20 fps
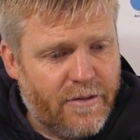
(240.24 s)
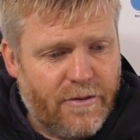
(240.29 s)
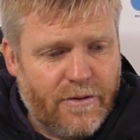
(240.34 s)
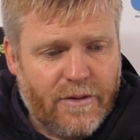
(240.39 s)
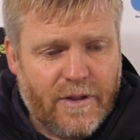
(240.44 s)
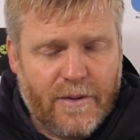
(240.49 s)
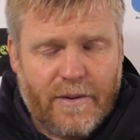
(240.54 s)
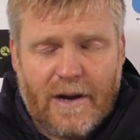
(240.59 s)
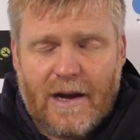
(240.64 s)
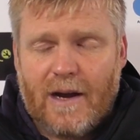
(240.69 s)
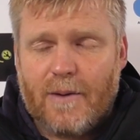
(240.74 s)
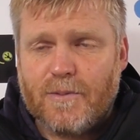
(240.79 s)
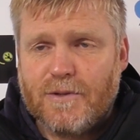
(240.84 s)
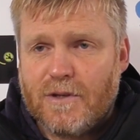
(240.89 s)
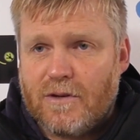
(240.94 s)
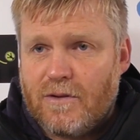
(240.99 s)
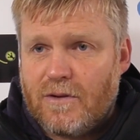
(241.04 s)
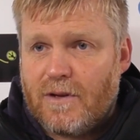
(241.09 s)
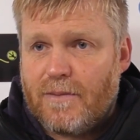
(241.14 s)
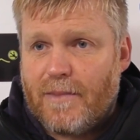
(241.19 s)
I thought they were
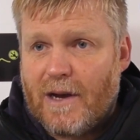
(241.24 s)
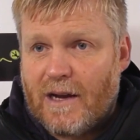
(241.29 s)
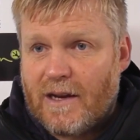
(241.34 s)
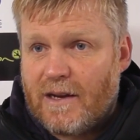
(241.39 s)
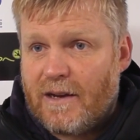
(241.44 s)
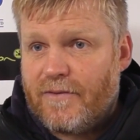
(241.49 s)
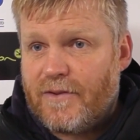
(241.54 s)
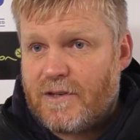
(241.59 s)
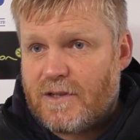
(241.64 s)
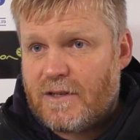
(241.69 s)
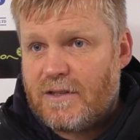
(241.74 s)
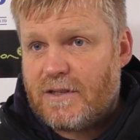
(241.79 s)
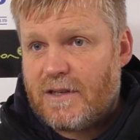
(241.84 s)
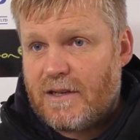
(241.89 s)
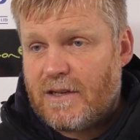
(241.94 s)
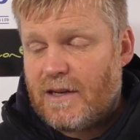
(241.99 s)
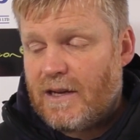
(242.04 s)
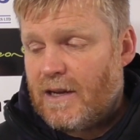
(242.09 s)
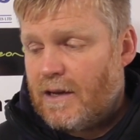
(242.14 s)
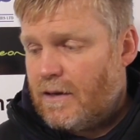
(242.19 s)
absolutely magnificent
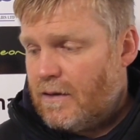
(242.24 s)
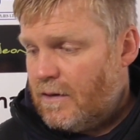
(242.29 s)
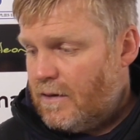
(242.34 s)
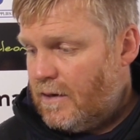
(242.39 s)
today.